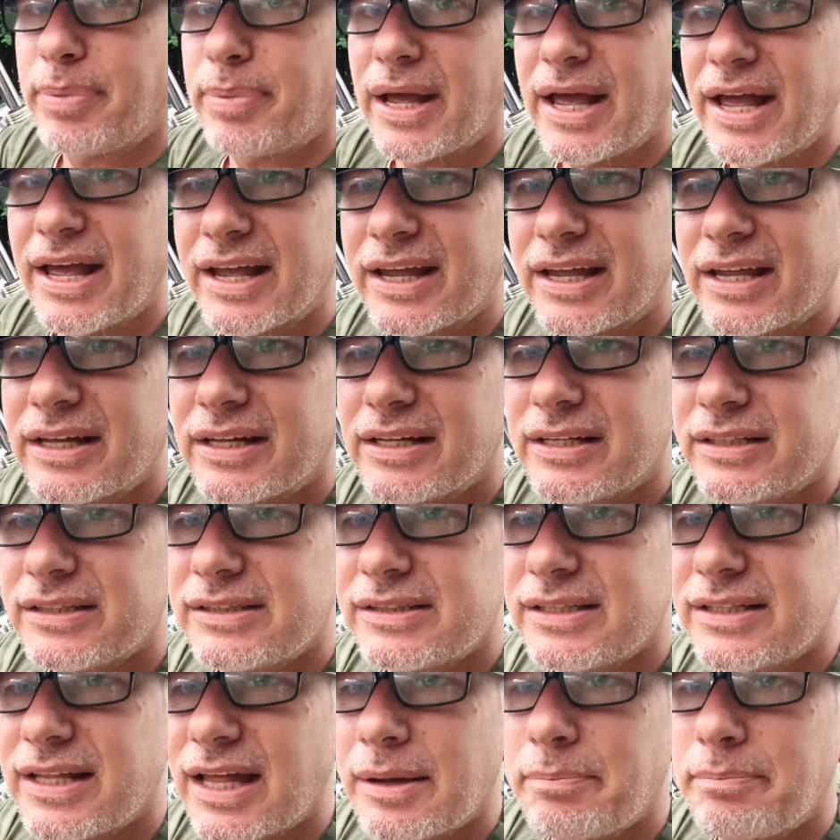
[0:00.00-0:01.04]
peg. You
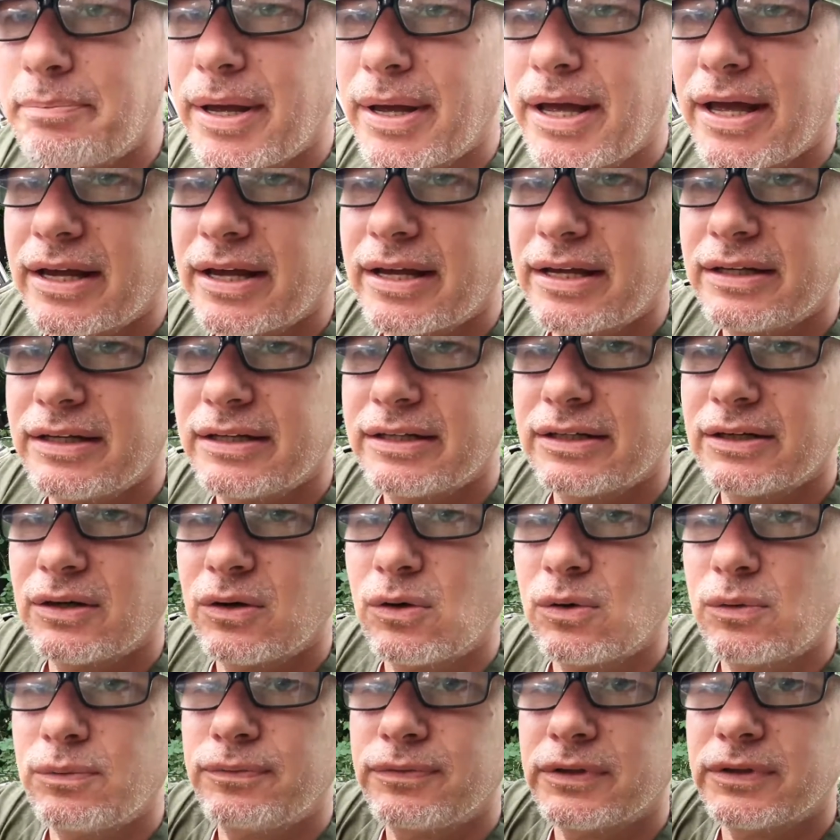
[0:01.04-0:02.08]
see that peg,
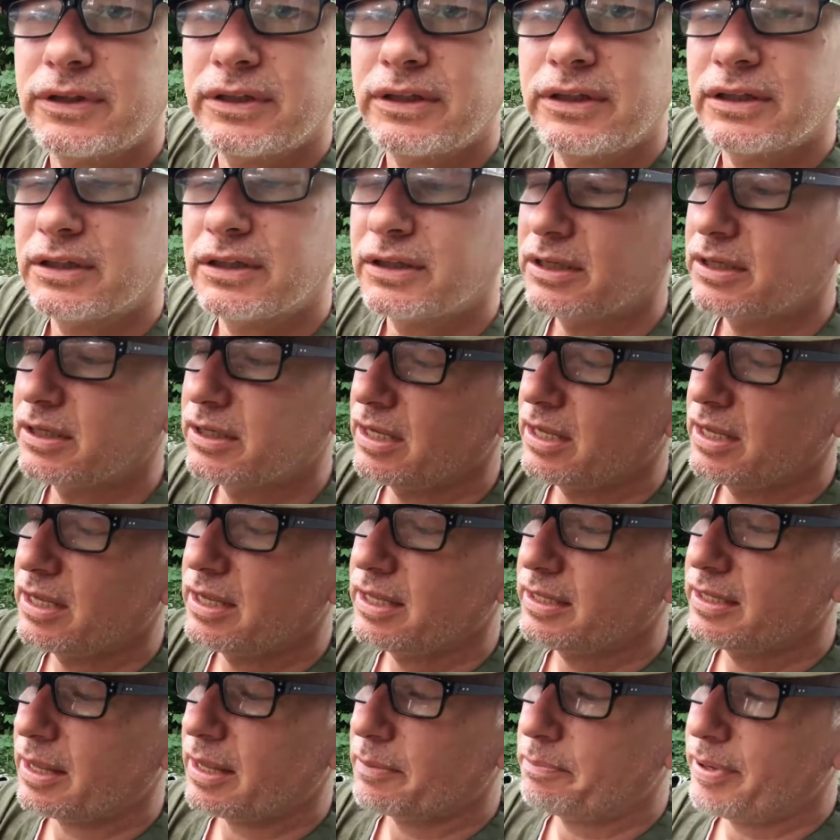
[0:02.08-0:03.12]
hopefully?
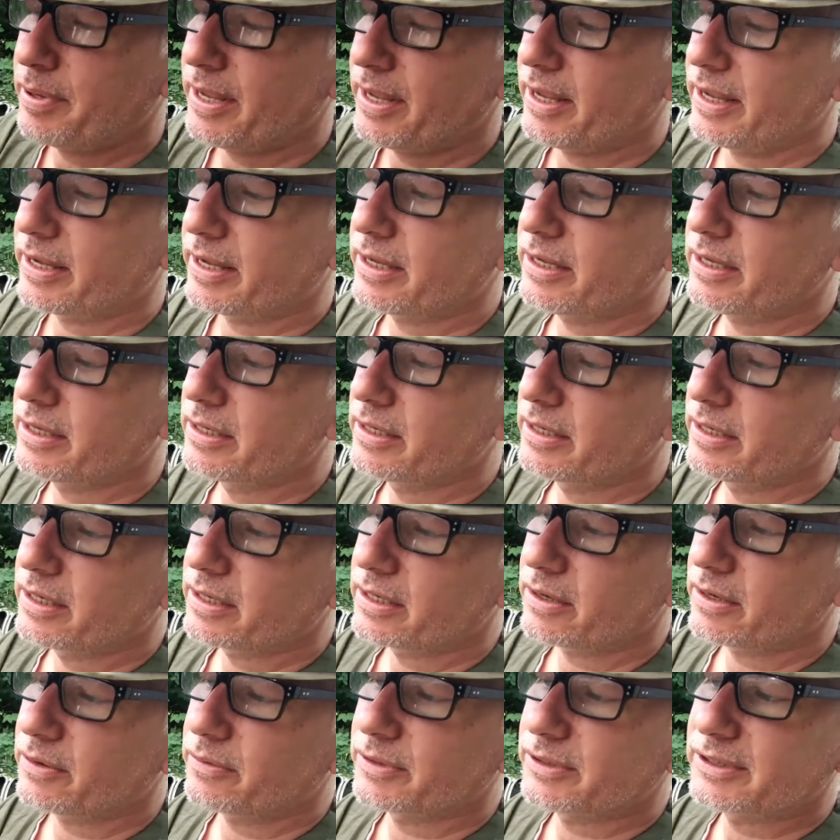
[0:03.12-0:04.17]
That peg
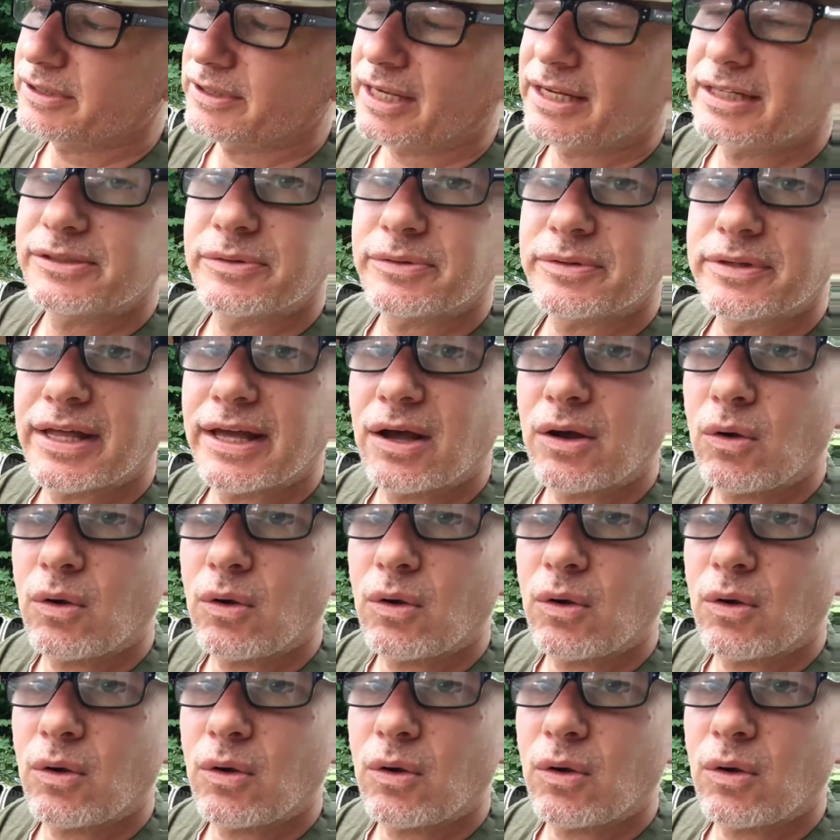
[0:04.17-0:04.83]
coincides with that